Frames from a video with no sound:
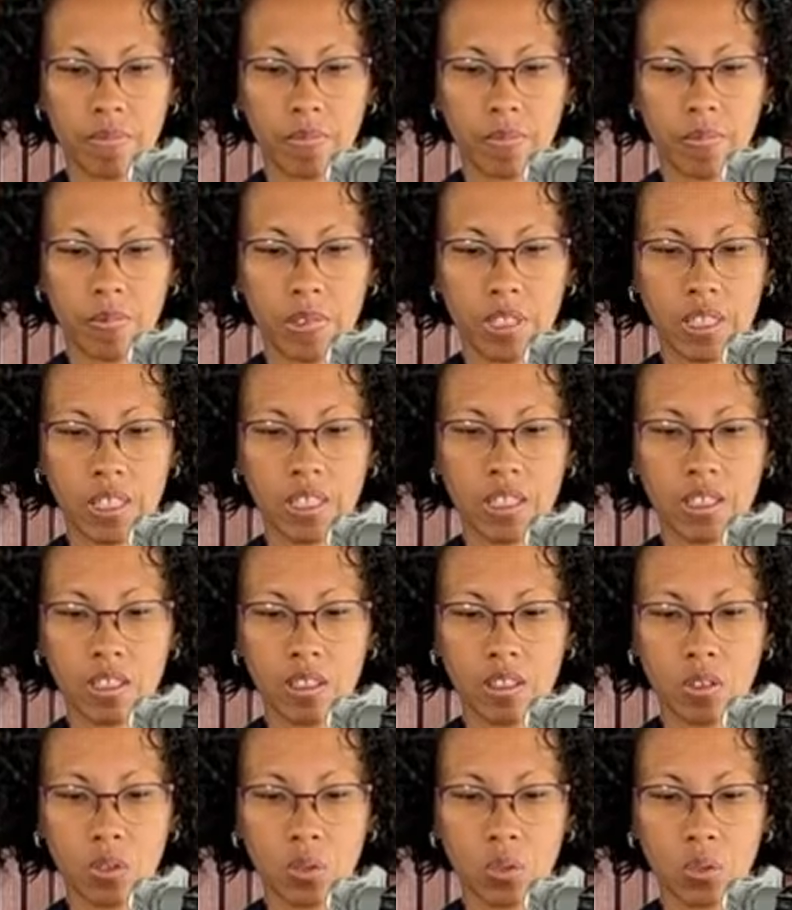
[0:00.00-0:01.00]
in
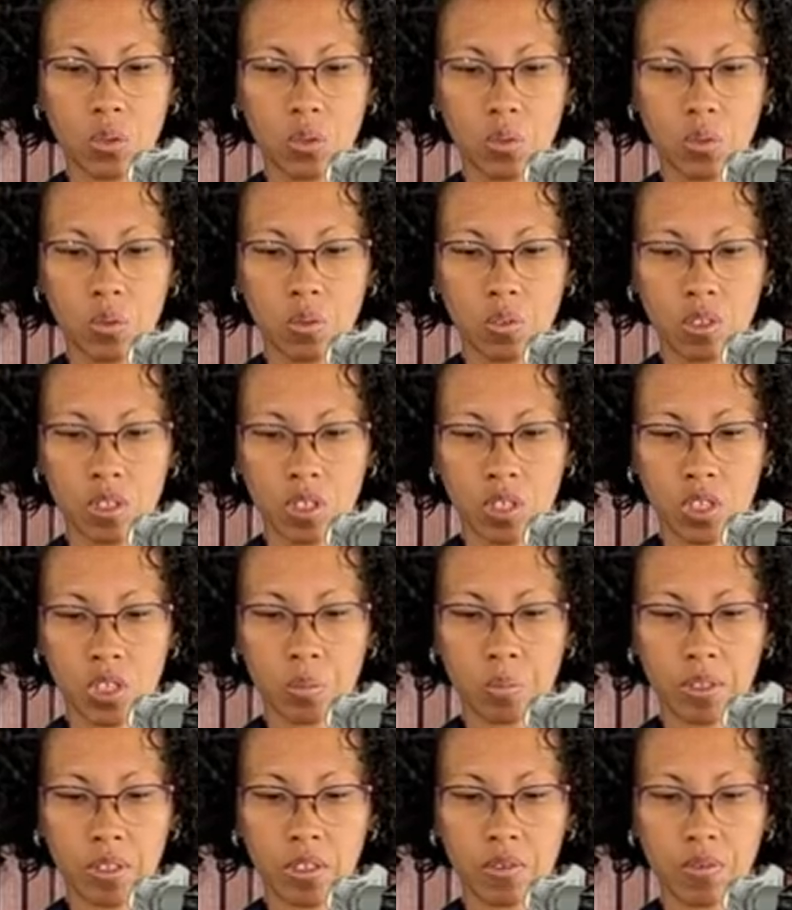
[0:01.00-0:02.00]
the
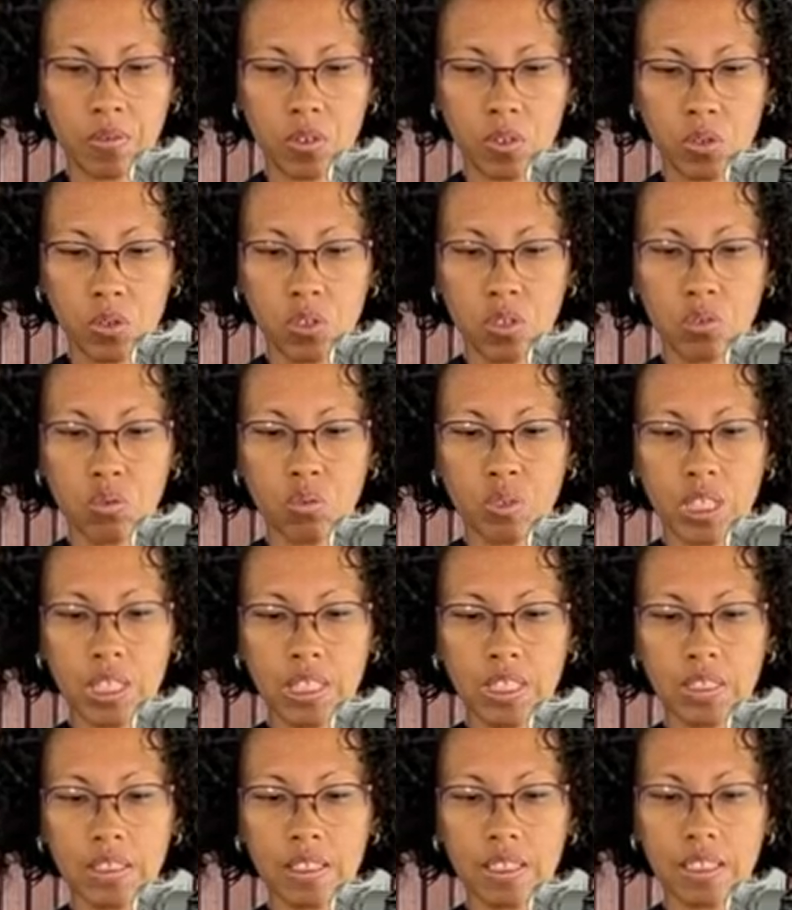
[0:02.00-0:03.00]
Gospel of Luke, we
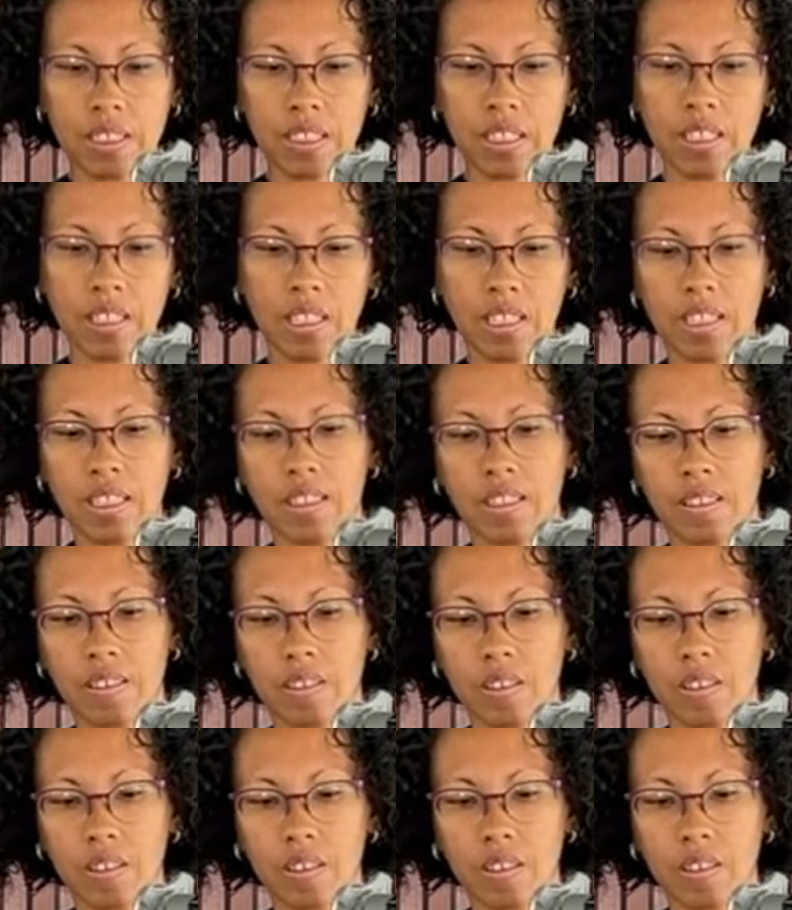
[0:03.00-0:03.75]
can see that